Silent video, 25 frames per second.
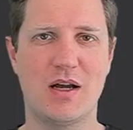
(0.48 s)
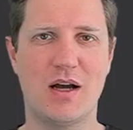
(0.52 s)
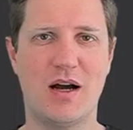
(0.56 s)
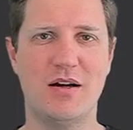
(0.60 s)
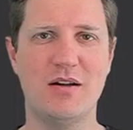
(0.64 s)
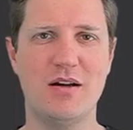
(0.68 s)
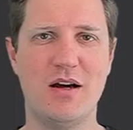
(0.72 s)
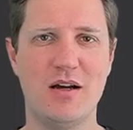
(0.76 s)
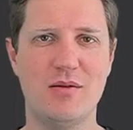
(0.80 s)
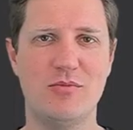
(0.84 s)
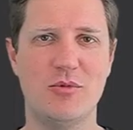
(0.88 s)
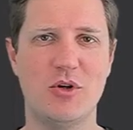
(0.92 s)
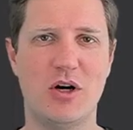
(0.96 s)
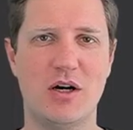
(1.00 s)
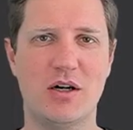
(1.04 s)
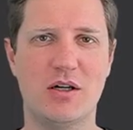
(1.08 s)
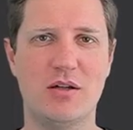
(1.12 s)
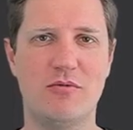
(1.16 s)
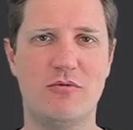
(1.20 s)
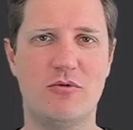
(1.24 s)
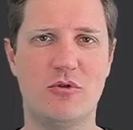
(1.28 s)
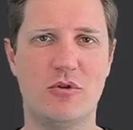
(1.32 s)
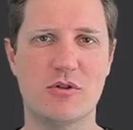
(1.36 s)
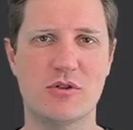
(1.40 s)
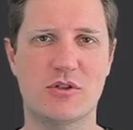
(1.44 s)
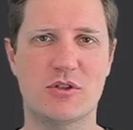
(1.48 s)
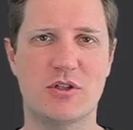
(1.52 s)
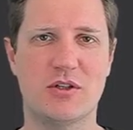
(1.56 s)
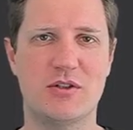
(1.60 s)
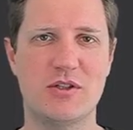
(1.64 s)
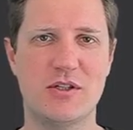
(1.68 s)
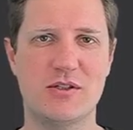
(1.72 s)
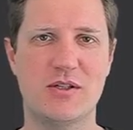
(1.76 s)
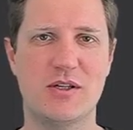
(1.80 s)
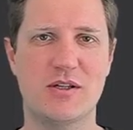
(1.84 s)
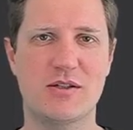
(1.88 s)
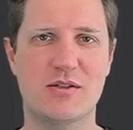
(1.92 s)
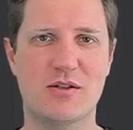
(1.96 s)
Hi, I'm Joachim for
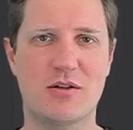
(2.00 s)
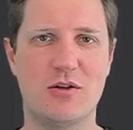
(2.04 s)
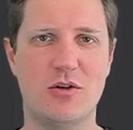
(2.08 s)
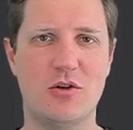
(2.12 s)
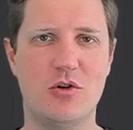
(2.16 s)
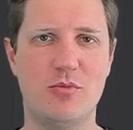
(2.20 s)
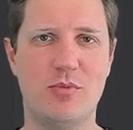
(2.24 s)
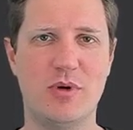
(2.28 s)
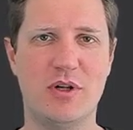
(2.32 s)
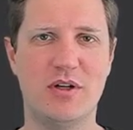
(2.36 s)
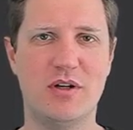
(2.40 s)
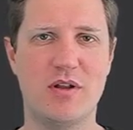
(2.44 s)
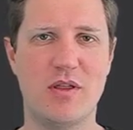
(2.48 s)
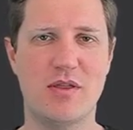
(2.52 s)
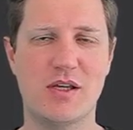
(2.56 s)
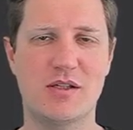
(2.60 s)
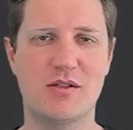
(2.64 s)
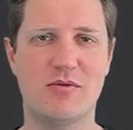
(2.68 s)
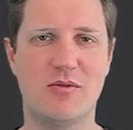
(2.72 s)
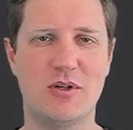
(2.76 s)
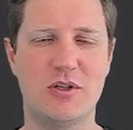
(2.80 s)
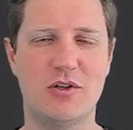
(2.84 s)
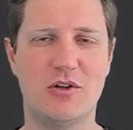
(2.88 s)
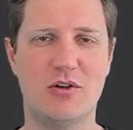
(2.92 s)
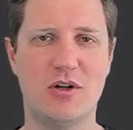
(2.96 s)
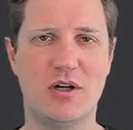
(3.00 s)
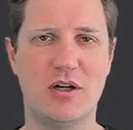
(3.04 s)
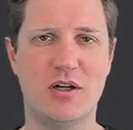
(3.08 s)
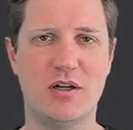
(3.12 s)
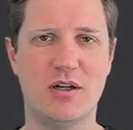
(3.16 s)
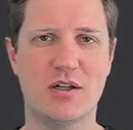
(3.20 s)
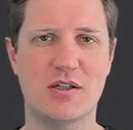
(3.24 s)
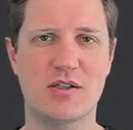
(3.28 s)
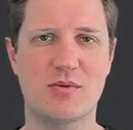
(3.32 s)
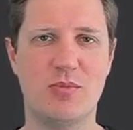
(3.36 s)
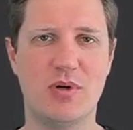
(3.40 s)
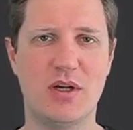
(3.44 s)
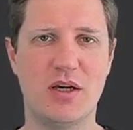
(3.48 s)
Statistics Globe and in this video
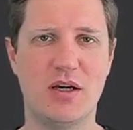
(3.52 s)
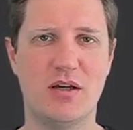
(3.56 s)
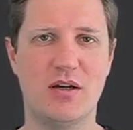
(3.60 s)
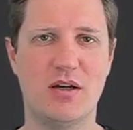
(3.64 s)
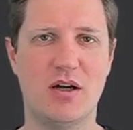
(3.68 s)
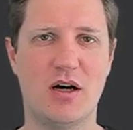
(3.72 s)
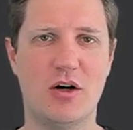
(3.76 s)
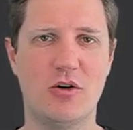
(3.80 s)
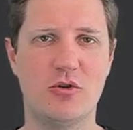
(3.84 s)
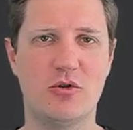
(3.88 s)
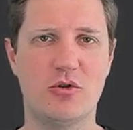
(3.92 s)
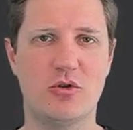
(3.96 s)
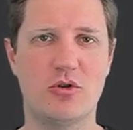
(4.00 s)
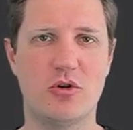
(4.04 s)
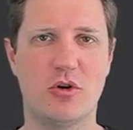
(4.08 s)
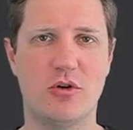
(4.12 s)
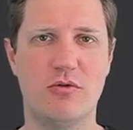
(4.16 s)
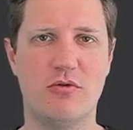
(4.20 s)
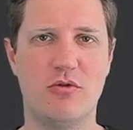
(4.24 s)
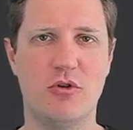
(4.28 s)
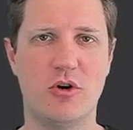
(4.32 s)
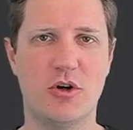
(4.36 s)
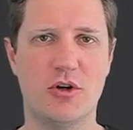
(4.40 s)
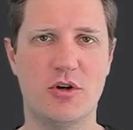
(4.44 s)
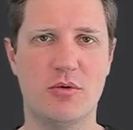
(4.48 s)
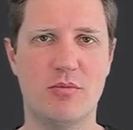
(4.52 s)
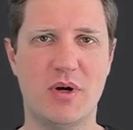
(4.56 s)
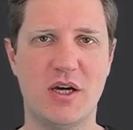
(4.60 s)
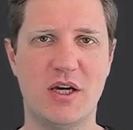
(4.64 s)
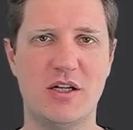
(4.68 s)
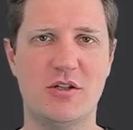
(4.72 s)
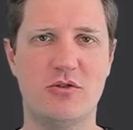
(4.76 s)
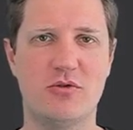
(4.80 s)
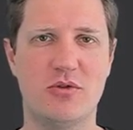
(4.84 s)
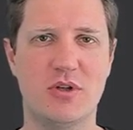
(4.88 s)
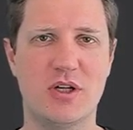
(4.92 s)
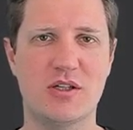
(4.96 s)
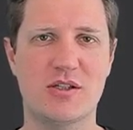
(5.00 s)
I'll explain how to convert a
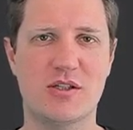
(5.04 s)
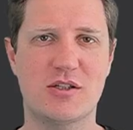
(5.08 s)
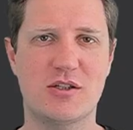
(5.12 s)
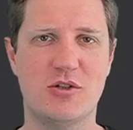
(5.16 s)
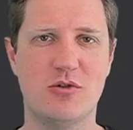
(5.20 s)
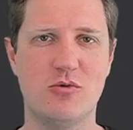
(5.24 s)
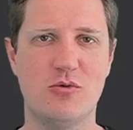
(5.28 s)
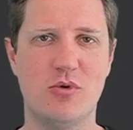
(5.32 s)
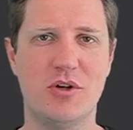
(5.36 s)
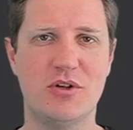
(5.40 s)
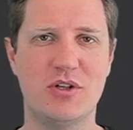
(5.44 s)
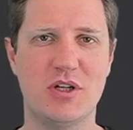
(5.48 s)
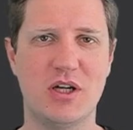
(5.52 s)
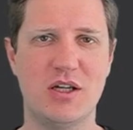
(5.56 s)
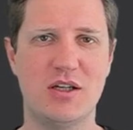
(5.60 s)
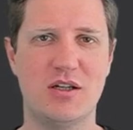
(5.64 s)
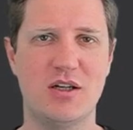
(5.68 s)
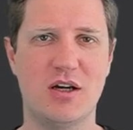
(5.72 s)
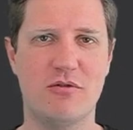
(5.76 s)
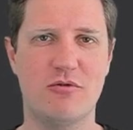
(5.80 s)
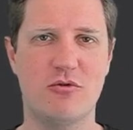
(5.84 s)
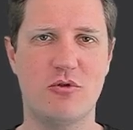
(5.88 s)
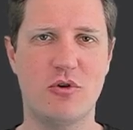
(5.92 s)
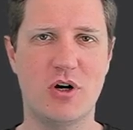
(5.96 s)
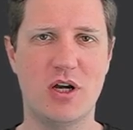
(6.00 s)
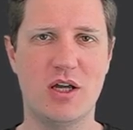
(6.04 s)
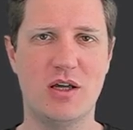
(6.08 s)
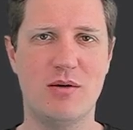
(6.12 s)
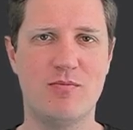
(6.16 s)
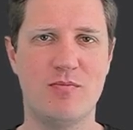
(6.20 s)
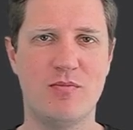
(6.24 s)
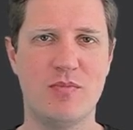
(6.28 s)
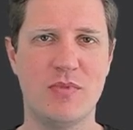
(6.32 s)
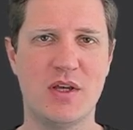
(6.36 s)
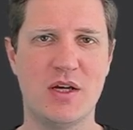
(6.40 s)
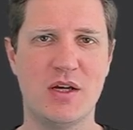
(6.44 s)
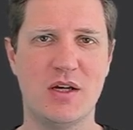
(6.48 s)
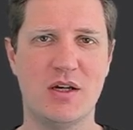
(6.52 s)
matrix to a data
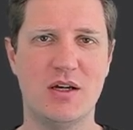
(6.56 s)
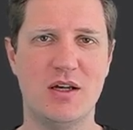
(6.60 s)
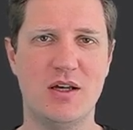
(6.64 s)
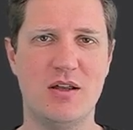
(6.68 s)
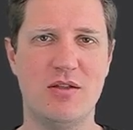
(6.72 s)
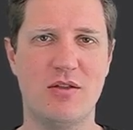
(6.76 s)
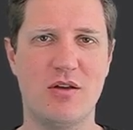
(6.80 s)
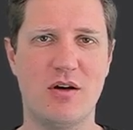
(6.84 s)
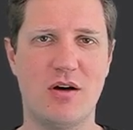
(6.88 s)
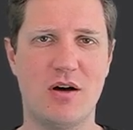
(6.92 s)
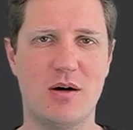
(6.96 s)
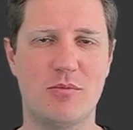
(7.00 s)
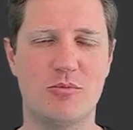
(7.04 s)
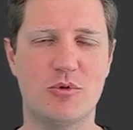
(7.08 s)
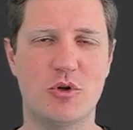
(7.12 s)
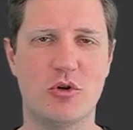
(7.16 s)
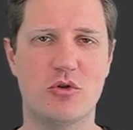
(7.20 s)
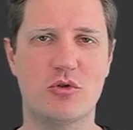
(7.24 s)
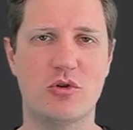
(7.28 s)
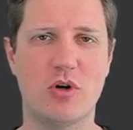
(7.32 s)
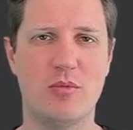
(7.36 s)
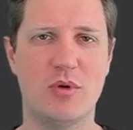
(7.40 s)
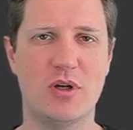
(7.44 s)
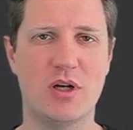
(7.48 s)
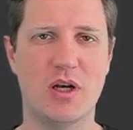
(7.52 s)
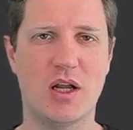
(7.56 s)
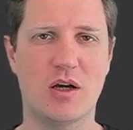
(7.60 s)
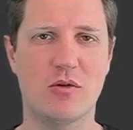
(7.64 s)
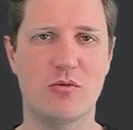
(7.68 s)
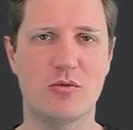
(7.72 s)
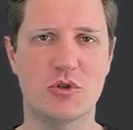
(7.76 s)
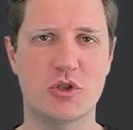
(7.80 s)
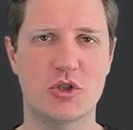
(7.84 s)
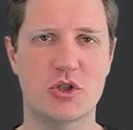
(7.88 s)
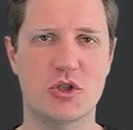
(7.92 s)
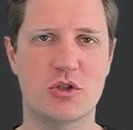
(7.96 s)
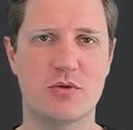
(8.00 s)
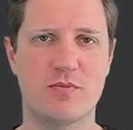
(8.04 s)
frame in the R programming
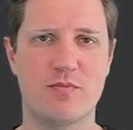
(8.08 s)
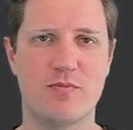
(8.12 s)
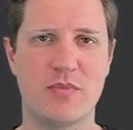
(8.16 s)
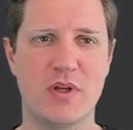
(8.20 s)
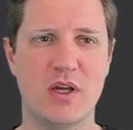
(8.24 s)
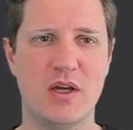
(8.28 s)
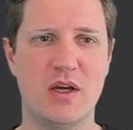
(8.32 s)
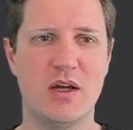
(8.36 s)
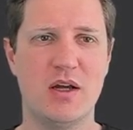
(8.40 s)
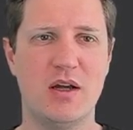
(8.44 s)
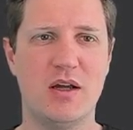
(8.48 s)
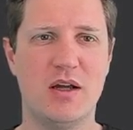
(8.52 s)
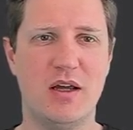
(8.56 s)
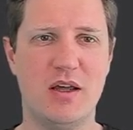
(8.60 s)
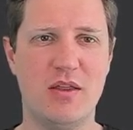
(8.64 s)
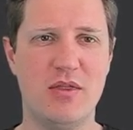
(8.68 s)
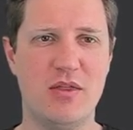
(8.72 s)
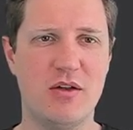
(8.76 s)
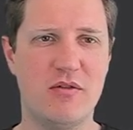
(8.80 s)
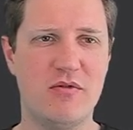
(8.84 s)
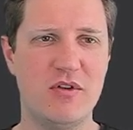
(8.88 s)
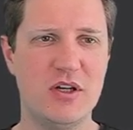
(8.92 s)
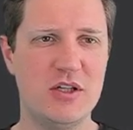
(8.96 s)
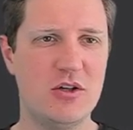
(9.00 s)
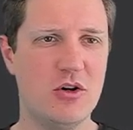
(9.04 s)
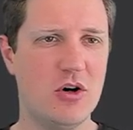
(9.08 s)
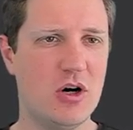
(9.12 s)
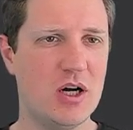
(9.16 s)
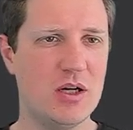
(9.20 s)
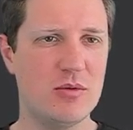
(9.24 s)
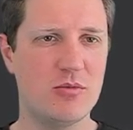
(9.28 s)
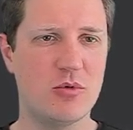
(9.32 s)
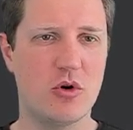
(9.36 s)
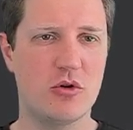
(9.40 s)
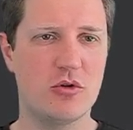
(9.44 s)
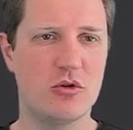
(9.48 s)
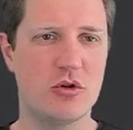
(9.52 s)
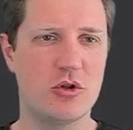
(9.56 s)
language. In the video
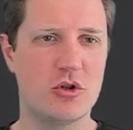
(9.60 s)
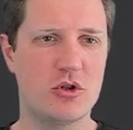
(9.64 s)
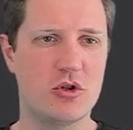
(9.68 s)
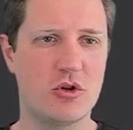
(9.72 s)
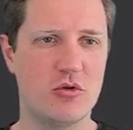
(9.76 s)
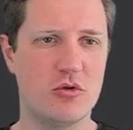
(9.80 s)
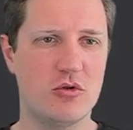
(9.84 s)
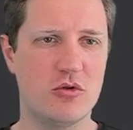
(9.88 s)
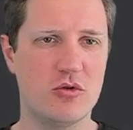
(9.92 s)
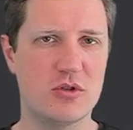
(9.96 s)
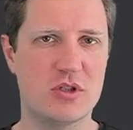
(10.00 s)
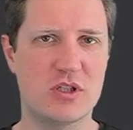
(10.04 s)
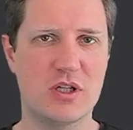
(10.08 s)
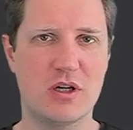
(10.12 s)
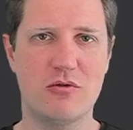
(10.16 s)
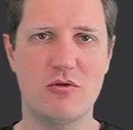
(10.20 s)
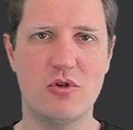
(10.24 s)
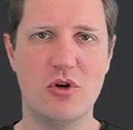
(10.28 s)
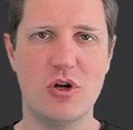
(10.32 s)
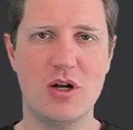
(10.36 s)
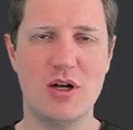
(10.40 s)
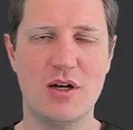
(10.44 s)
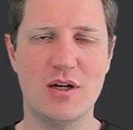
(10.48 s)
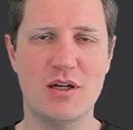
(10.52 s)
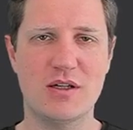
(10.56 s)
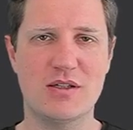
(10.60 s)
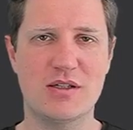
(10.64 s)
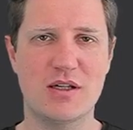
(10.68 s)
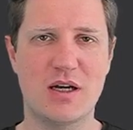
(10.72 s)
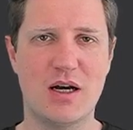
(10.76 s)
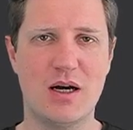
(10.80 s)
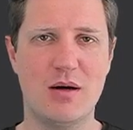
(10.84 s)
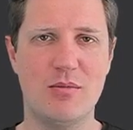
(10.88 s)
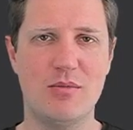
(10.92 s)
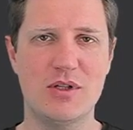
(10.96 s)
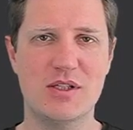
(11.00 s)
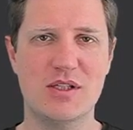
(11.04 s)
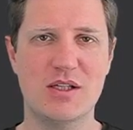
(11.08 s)
I'm going to show you several
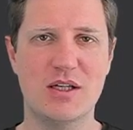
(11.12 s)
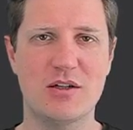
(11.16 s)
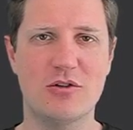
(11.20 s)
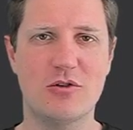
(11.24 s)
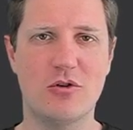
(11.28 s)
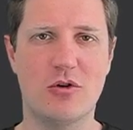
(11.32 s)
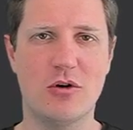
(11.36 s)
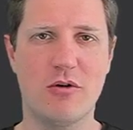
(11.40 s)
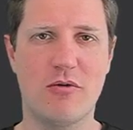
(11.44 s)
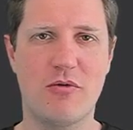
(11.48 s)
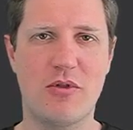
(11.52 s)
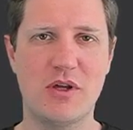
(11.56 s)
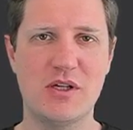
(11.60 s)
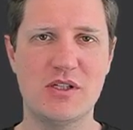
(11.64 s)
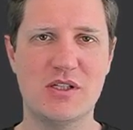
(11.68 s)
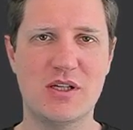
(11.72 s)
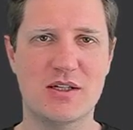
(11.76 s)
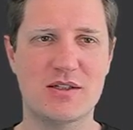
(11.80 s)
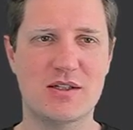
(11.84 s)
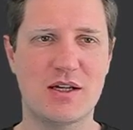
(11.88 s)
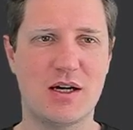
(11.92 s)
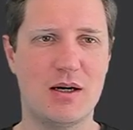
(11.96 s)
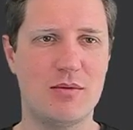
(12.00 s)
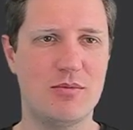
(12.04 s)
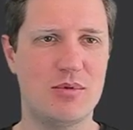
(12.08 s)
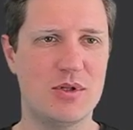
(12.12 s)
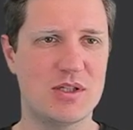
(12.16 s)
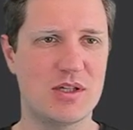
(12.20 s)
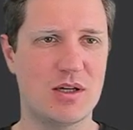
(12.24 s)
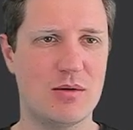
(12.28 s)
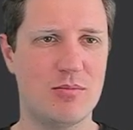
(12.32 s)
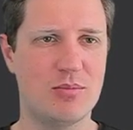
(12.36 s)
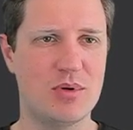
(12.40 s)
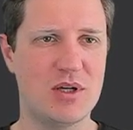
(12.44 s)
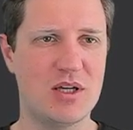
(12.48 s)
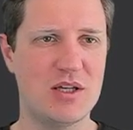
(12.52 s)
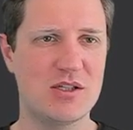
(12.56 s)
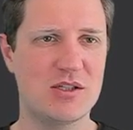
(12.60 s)
examples and all of these examples
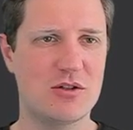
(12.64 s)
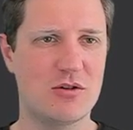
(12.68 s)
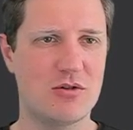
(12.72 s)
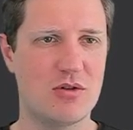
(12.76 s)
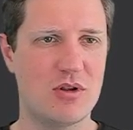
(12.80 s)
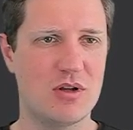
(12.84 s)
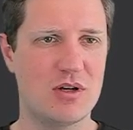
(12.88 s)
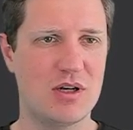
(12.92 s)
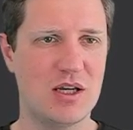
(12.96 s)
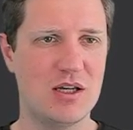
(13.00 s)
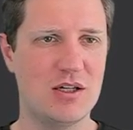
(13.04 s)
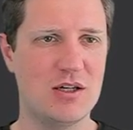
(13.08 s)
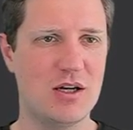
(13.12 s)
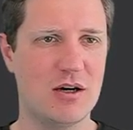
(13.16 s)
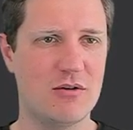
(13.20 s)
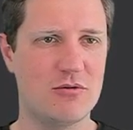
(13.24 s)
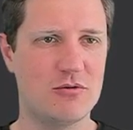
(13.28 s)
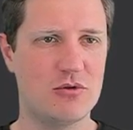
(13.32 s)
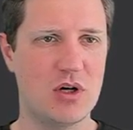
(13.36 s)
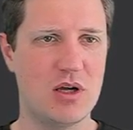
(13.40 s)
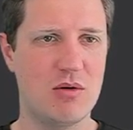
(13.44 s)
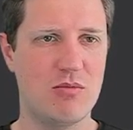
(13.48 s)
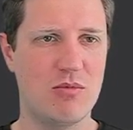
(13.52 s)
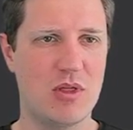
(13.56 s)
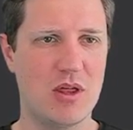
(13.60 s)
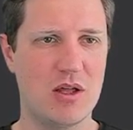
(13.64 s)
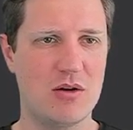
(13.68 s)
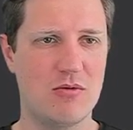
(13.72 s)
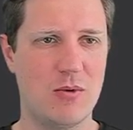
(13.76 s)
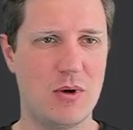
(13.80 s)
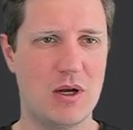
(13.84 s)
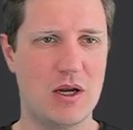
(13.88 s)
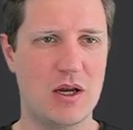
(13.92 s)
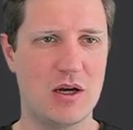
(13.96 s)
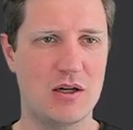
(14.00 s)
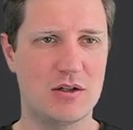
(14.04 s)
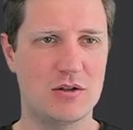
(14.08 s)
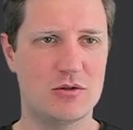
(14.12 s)
are based on the data frame that
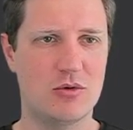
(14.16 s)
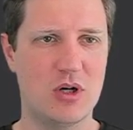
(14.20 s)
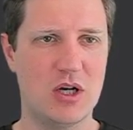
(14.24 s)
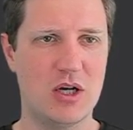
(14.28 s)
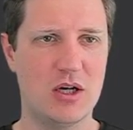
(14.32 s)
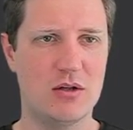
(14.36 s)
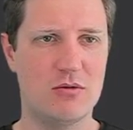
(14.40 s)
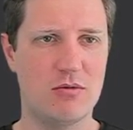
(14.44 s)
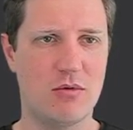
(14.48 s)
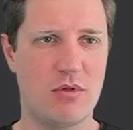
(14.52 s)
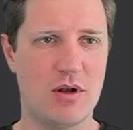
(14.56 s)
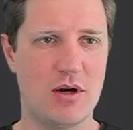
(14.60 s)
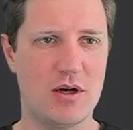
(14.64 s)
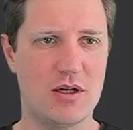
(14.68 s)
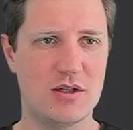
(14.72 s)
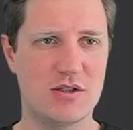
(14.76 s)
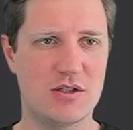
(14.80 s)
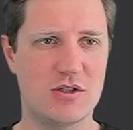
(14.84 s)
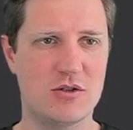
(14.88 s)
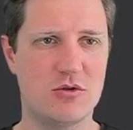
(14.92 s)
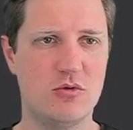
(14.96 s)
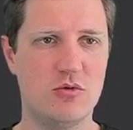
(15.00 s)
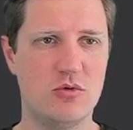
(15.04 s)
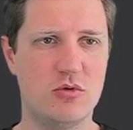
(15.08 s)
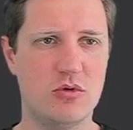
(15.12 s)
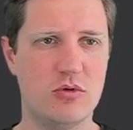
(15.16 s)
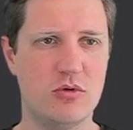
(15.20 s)
we can create with lines 2